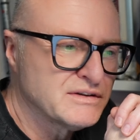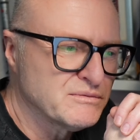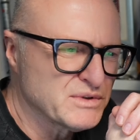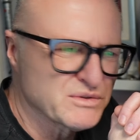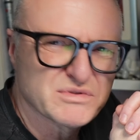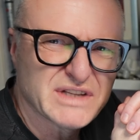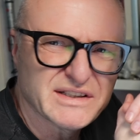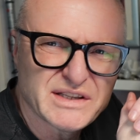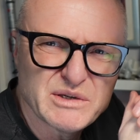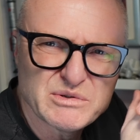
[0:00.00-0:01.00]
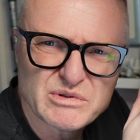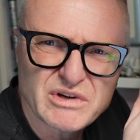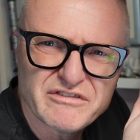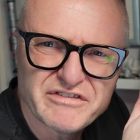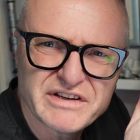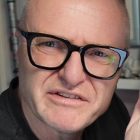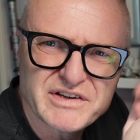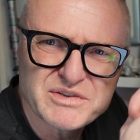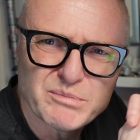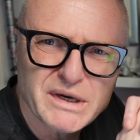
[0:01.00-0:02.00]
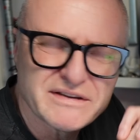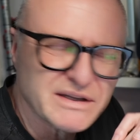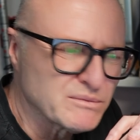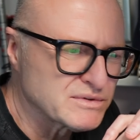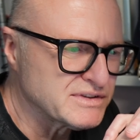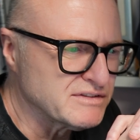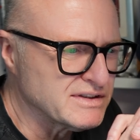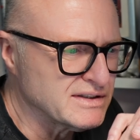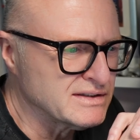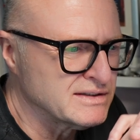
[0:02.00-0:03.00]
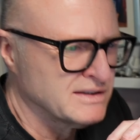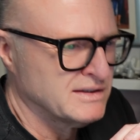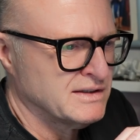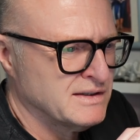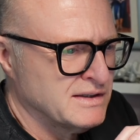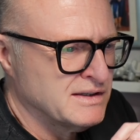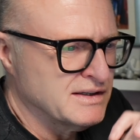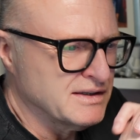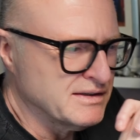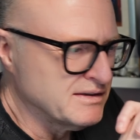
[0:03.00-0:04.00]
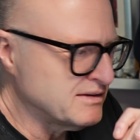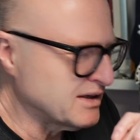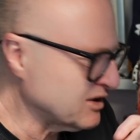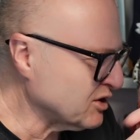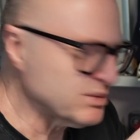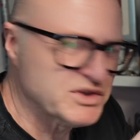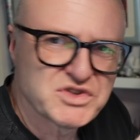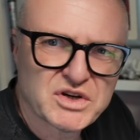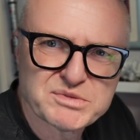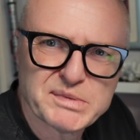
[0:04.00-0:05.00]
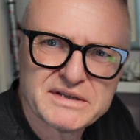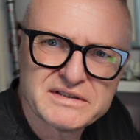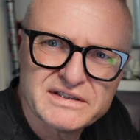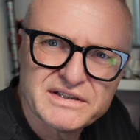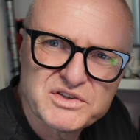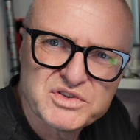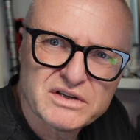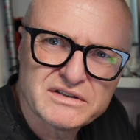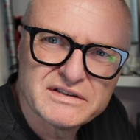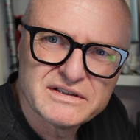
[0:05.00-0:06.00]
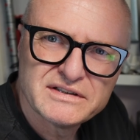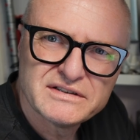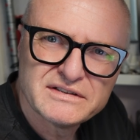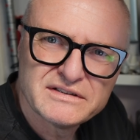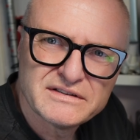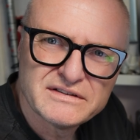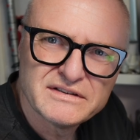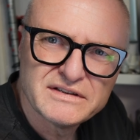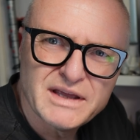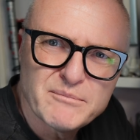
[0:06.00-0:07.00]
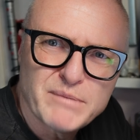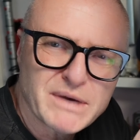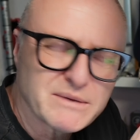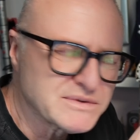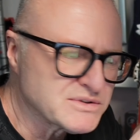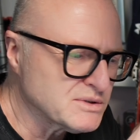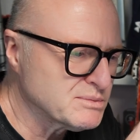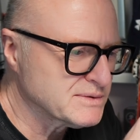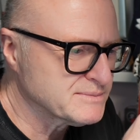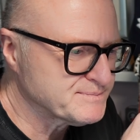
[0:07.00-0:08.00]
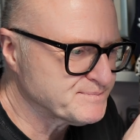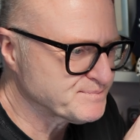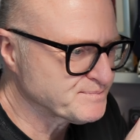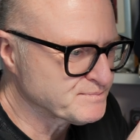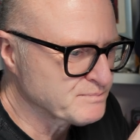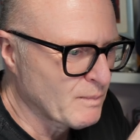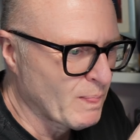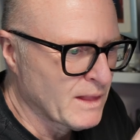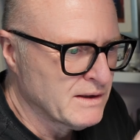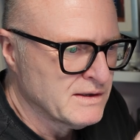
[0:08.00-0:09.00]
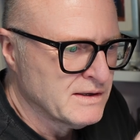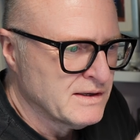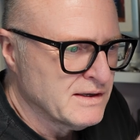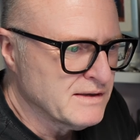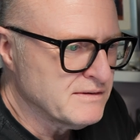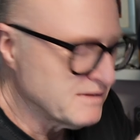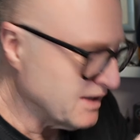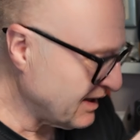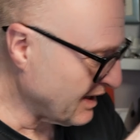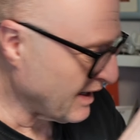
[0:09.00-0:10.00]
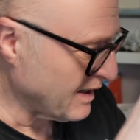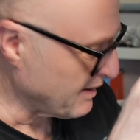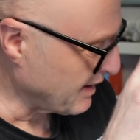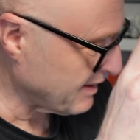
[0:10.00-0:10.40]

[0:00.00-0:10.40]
which was like the usual configuration back then, wasn't it really? And then a couple of chocks basically to chock the embankments up. And yeah,